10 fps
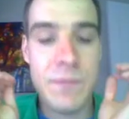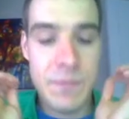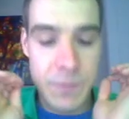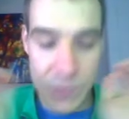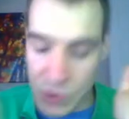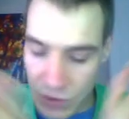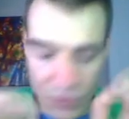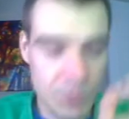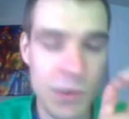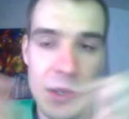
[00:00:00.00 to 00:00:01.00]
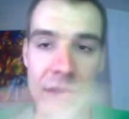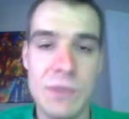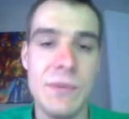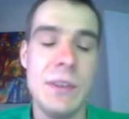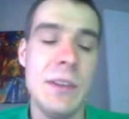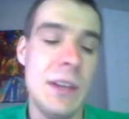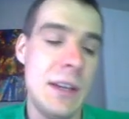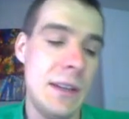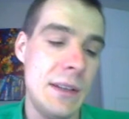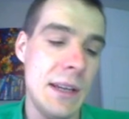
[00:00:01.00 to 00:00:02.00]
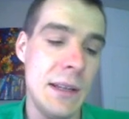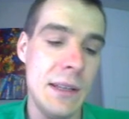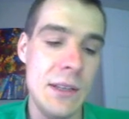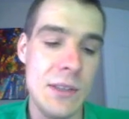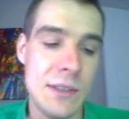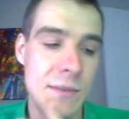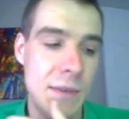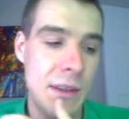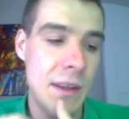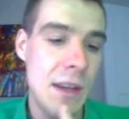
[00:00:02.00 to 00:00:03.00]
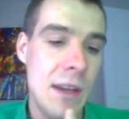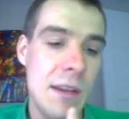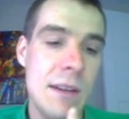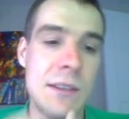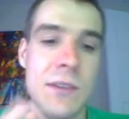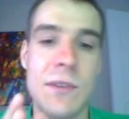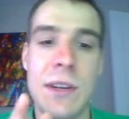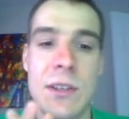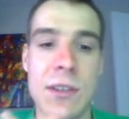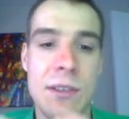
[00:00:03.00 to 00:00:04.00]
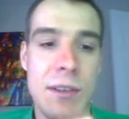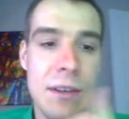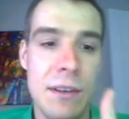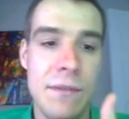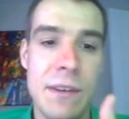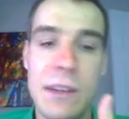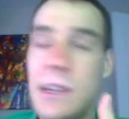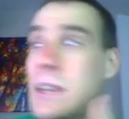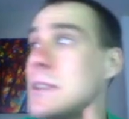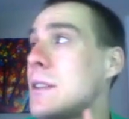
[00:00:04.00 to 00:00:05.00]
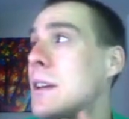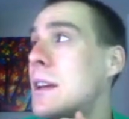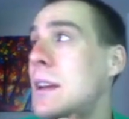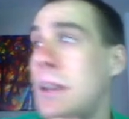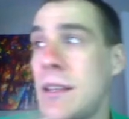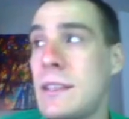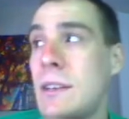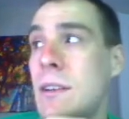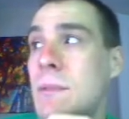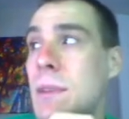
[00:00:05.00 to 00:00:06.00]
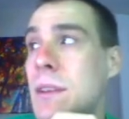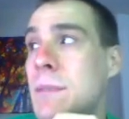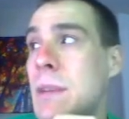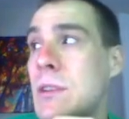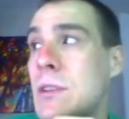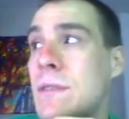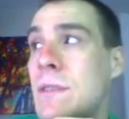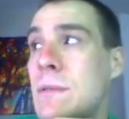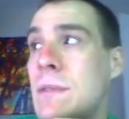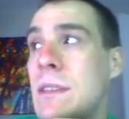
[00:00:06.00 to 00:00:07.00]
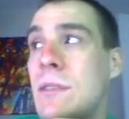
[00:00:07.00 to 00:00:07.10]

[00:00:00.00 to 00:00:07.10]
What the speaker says: super useful, and calculations with concentrations are very nice. This is harder with other measures. If this was in